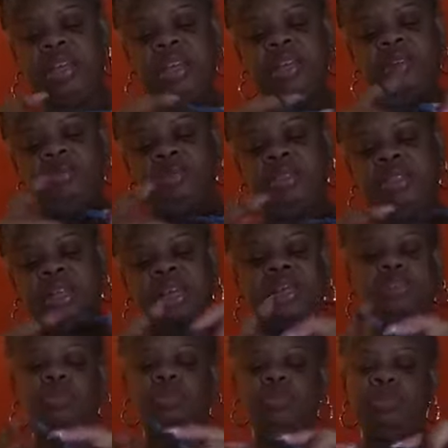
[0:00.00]
and it was
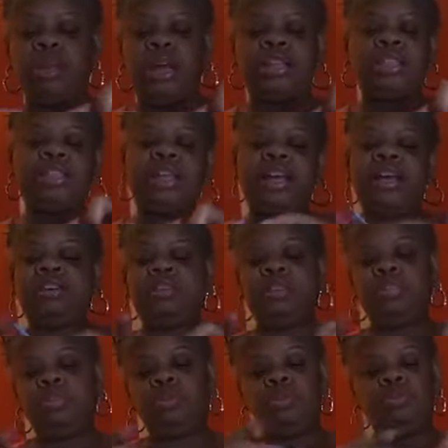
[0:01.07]
like 2 blocks down
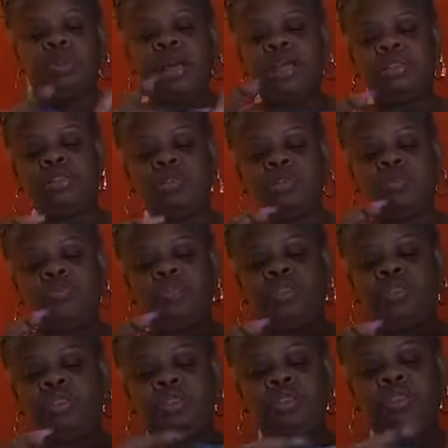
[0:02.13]
and 2 blocks
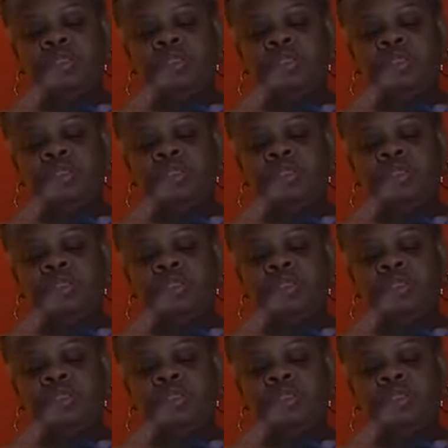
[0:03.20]
over.